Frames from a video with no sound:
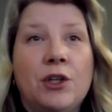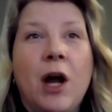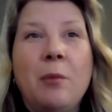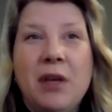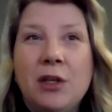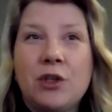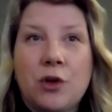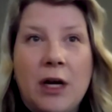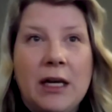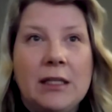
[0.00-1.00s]
You're not being
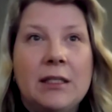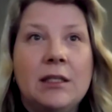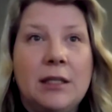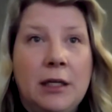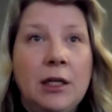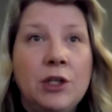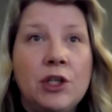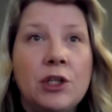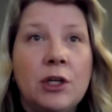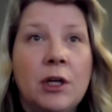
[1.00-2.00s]
trained to
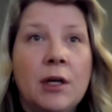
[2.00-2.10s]
teach.